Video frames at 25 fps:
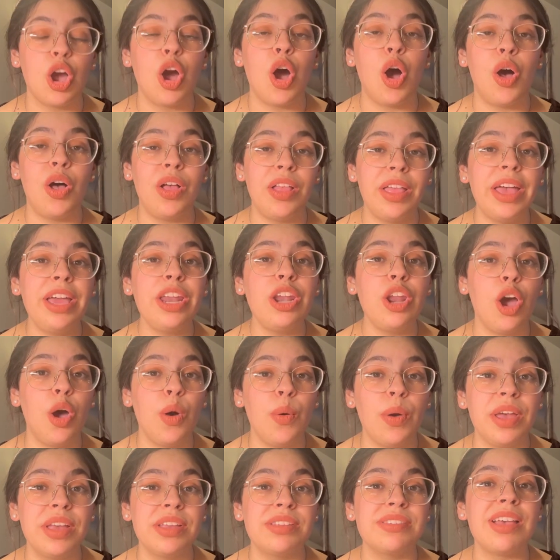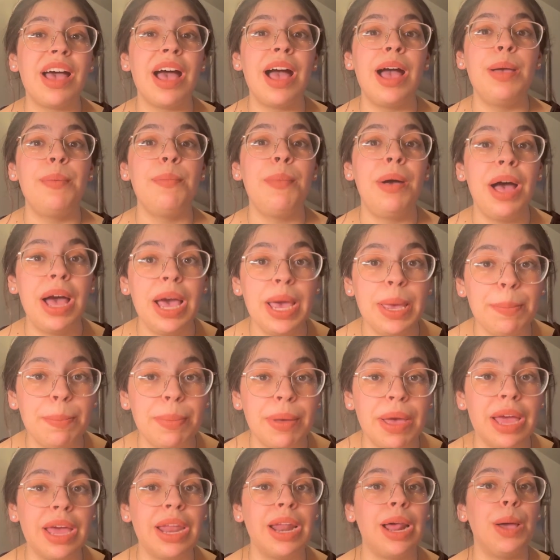All I know is I'm hype
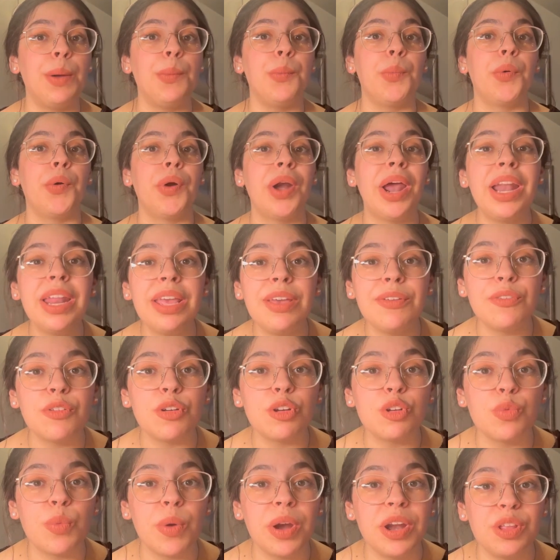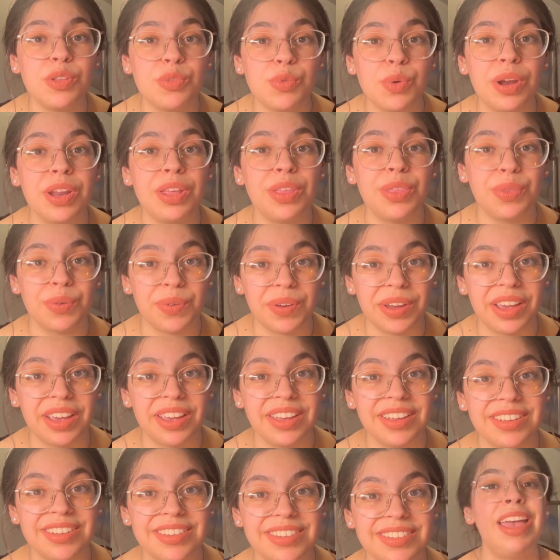and I'm ready for twenty
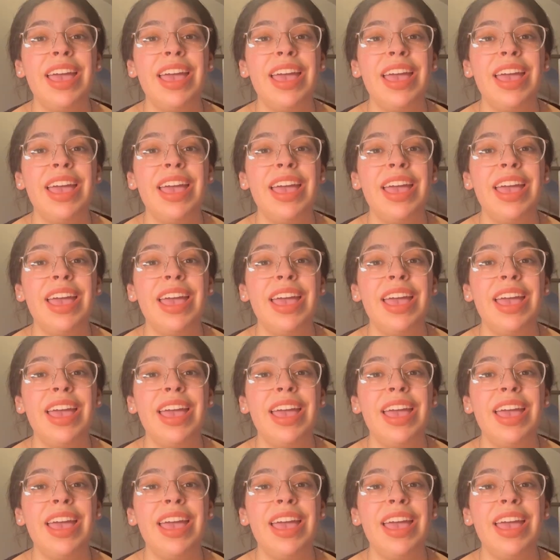twenty-three.